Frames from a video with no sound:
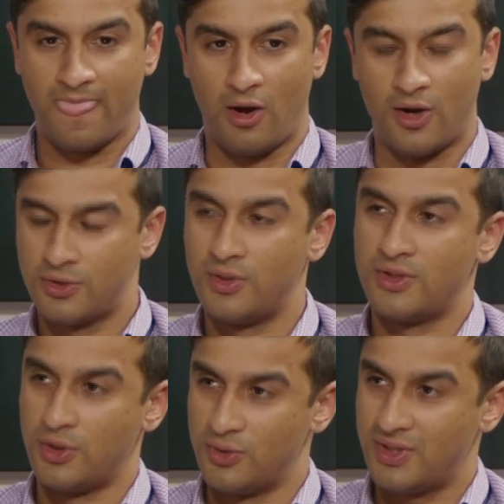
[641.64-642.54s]
are
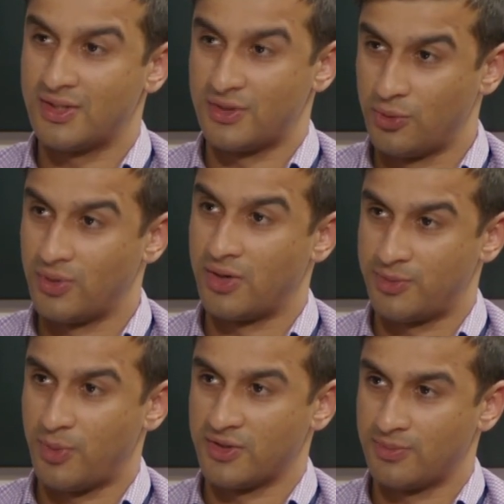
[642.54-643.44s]
students using this tool in a
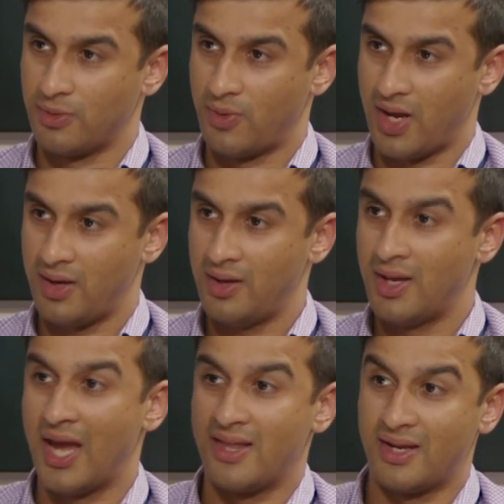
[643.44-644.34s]
responsible way,
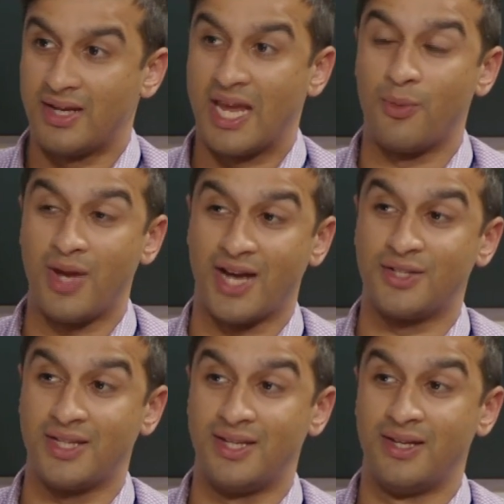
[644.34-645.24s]
and then can we
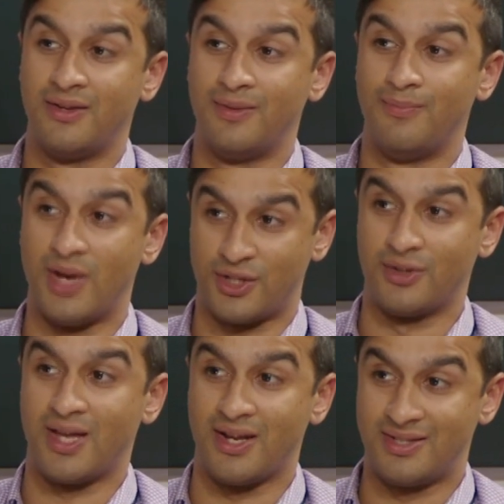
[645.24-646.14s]
actually measure
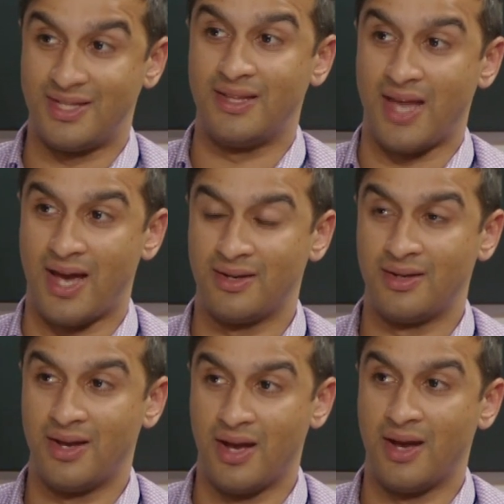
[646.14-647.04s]
that and see that
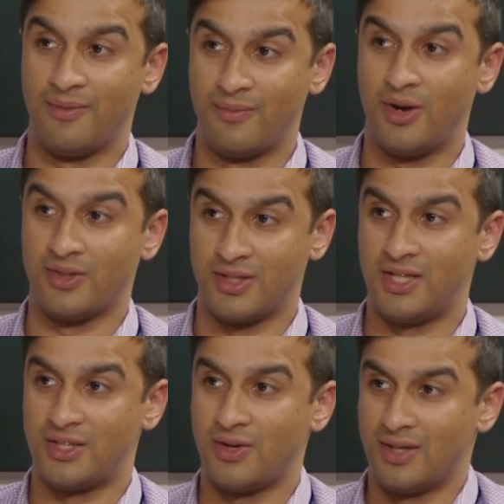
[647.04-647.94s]
um, on the
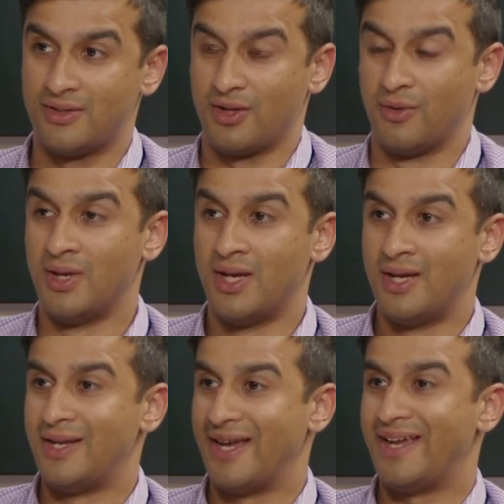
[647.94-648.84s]
teacher end? So
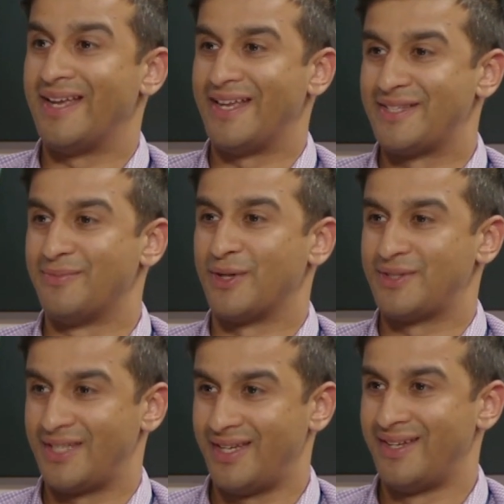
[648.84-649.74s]
it, it's a
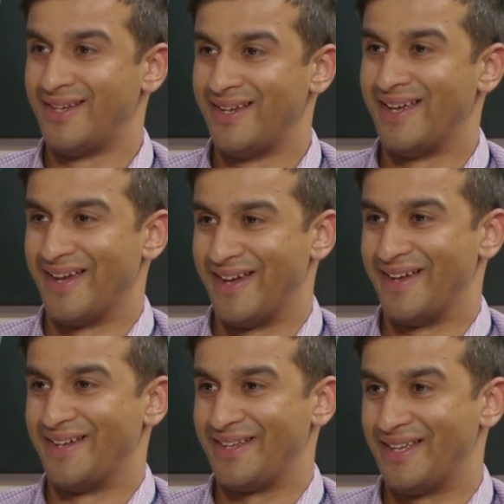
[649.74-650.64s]
multi,
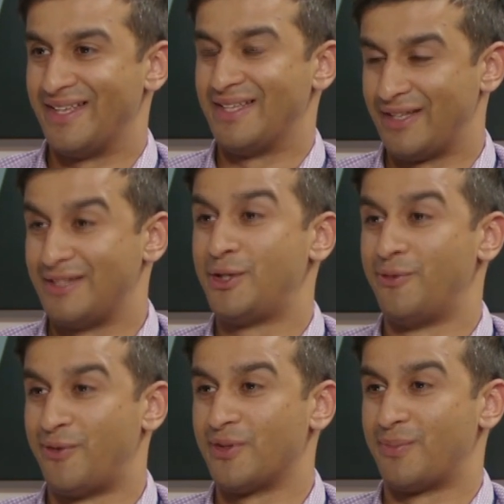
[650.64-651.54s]
uh, it's a
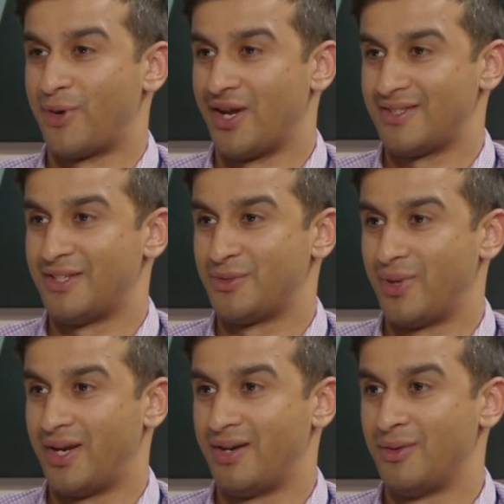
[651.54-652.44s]
two-folded process
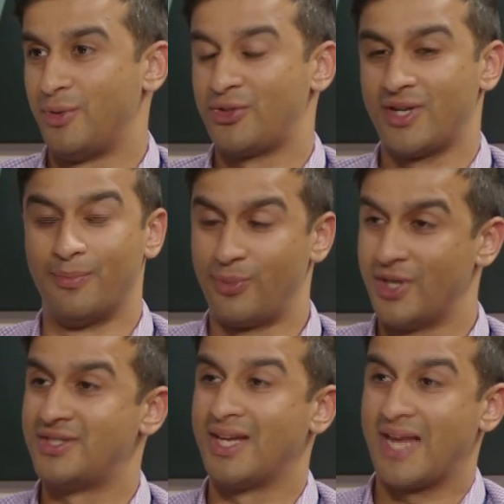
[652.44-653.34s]
where we're trying to
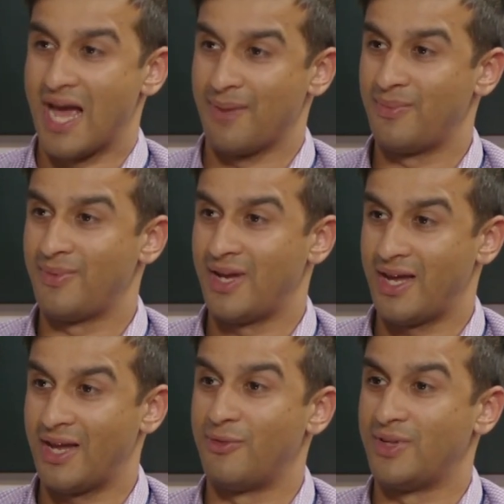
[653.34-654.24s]
bridge the gap
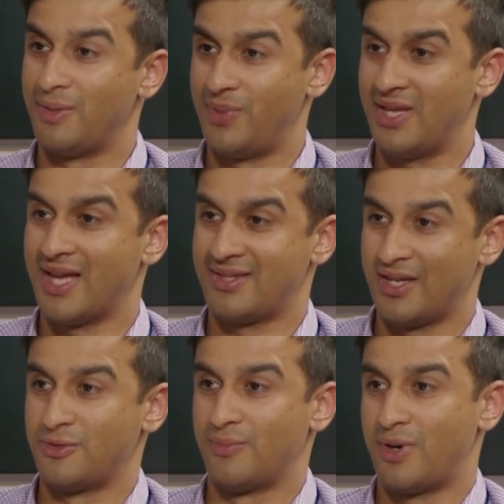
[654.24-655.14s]
and really be that
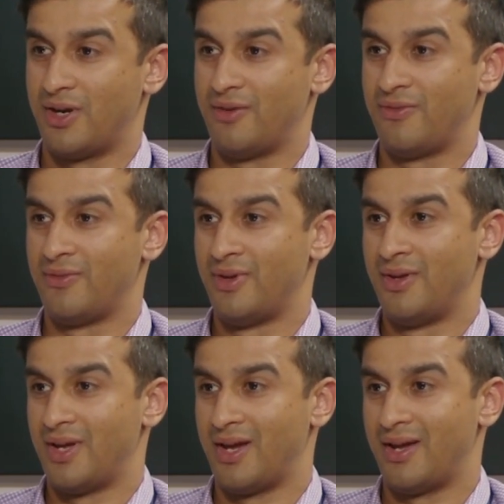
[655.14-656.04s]
central part of
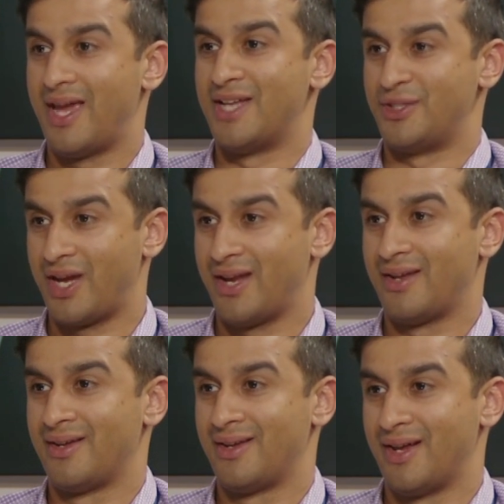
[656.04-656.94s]
uh,
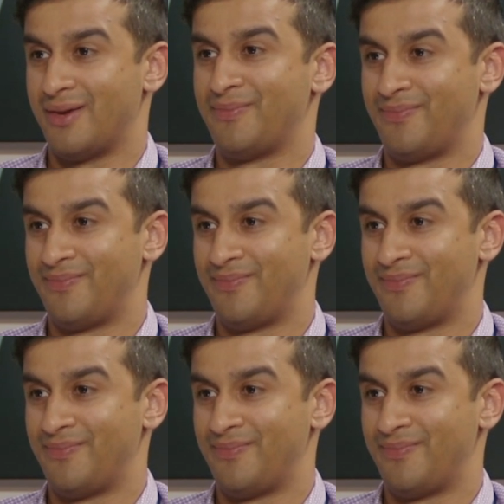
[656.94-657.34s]
educating. Um,